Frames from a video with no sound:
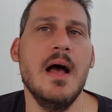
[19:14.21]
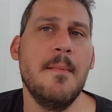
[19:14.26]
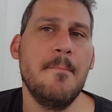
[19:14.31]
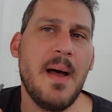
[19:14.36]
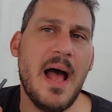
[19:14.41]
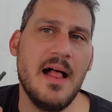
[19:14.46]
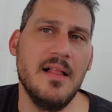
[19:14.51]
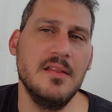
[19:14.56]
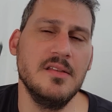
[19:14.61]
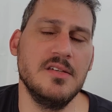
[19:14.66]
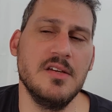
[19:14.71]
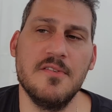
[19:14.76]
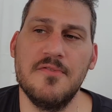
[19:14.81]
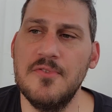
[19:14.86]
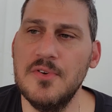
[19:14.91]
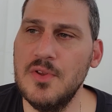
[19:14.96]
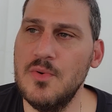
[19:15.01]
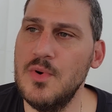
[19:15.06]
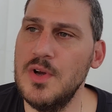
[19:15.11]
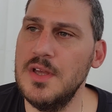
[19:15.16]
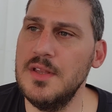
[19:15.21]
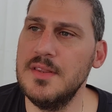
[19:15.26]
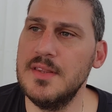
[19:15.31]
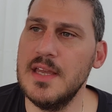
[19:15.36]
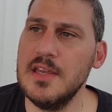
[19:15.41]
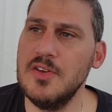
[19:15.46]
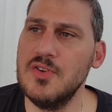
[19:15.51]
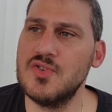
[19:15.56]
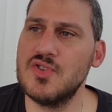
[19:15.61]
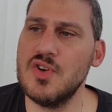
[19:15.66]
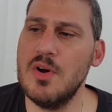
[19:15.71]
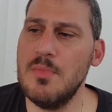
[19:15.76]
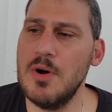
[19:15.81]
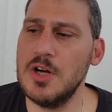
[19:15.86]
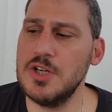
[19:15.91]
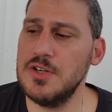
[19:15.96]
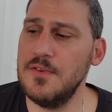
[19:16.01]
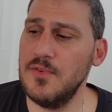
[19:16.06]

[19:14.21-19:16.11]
Palantir for the win. Thank you so much.